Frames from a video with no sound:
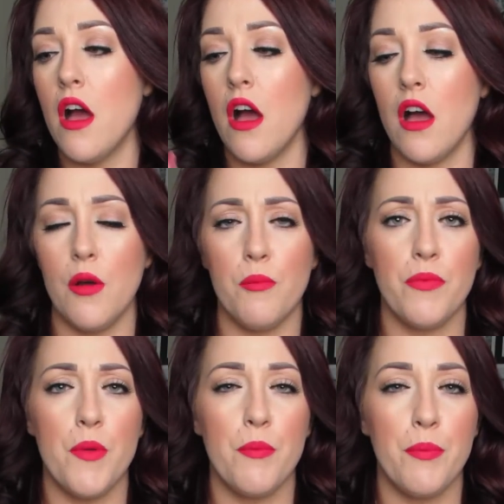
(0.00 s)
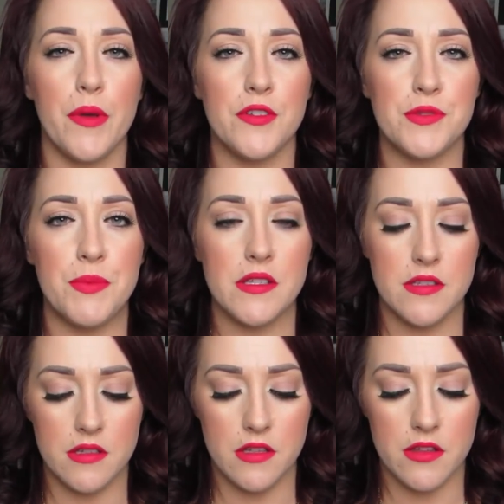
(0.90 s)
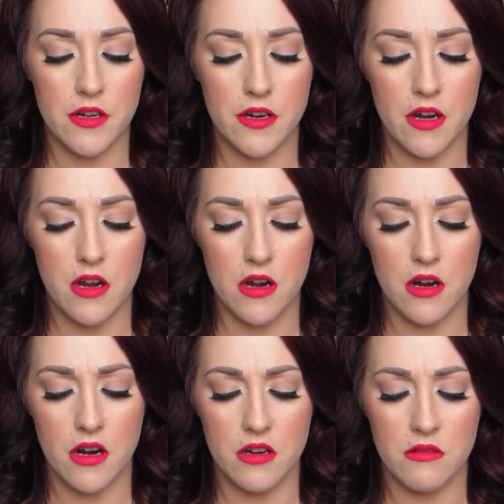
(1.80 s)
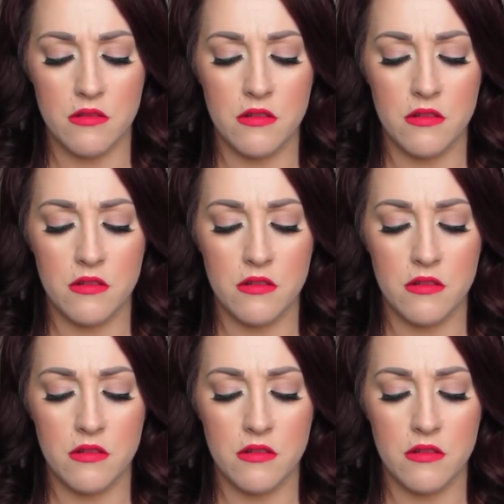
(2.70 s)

Um, but there's basically, there are